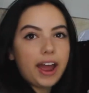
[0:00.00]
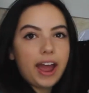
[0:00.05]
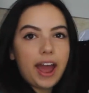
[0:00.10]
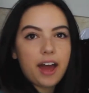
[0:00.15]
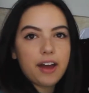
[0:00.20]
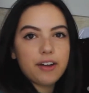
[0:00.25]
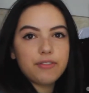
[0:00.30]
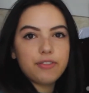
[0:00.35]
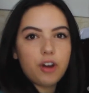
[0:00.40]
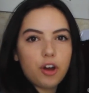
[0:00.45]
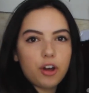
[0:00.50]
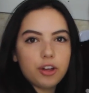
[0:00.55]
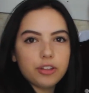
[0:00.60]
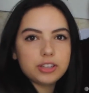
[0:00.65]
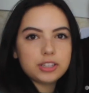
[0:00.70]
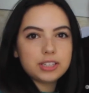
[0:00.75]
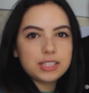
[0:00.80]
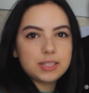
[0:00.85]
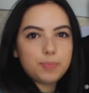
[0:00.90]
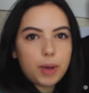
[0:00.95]
have all
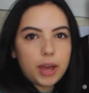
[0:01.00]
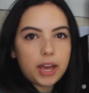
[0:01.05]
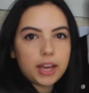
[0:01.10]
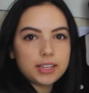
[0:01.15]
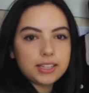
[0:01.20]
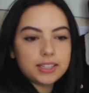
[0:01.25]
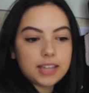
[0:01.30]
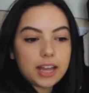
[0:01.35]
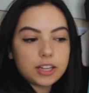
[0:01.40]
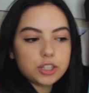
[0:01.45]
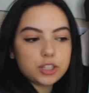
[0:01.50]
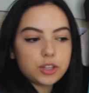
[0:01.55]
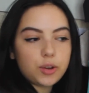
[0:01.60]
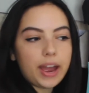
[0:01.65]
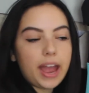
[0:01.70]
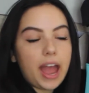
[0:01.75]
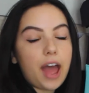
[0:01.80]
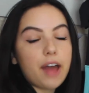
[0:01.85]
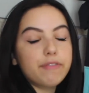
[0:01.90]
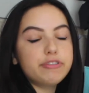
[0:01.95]
this space, and so
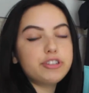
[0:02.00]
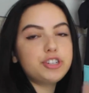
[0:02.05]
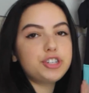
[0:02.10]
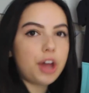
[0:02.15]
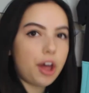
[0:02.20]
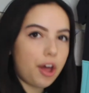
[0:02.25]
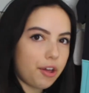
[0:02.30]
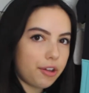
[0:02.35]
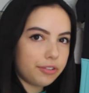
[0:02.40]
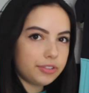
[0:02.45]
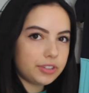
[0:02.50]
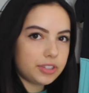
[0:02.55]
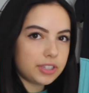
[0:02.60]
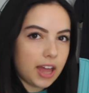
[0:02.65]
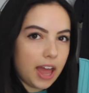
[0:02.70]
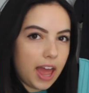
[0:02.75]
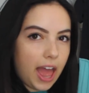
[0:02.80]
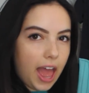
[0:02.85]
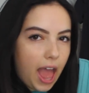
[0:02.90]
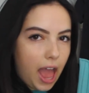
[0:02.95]
I have shelves
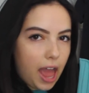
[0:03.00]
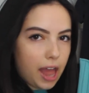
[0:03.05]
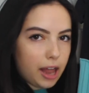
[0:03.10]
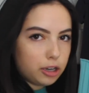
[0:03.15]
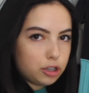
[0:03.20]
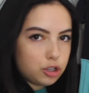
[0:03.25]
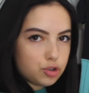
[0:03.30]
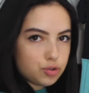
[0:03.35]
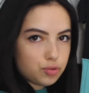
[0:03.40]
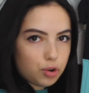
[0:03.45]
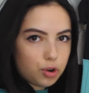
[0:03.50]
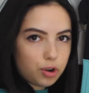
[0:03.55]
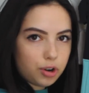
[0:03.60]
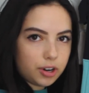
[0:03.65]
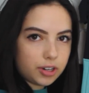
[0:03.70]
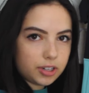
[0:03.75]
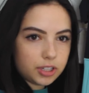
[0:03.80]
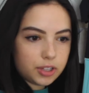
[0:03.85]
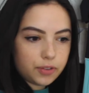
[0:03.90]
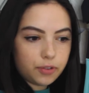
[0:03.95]
and
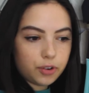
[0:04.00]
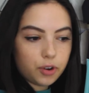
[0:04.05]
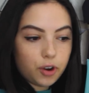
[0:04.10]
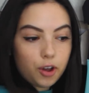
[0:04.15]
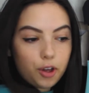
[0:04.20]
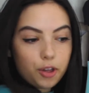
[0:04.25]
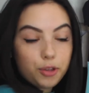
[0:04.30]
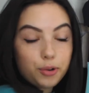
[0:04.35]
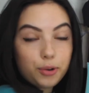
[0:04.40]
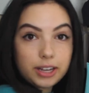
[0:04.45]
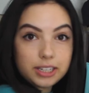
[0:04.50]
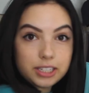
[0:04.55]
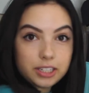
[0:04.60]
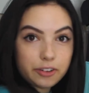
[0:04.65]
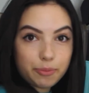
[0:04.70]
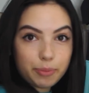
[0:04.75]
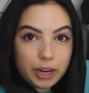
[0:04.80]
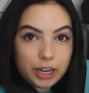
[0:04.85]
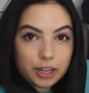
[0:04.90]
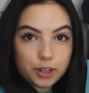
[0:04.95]
drawers for all the rest
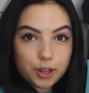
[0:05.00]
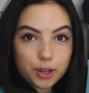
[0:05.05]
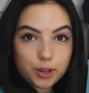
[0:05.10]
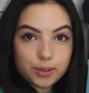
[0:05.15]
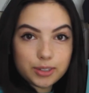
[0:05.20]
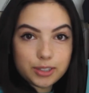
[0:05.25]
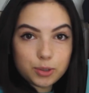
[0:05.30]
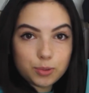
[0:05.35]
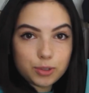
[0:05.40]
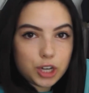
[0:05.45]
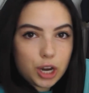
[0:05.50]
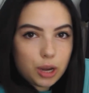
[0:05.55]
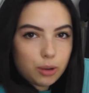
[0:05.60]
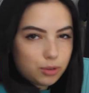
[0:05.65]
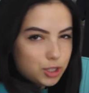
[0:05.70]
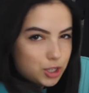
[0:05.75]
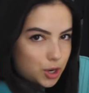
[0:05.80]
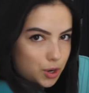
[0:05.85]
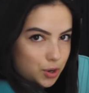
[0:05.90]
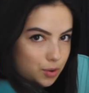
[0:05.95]
of my clothes, which I
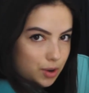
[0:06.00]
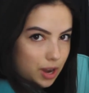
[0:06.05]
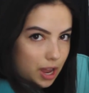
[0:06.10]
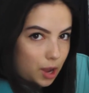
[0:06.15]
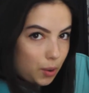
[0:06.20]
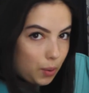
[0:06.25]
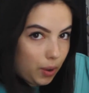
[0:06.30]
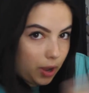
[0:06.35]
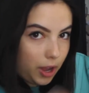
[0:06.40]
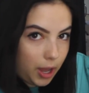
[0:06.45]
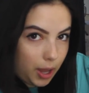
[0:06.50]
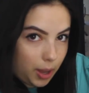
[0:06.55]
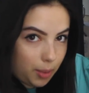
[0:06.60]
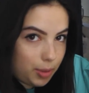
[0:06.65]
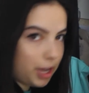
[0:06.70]
will show you now. Come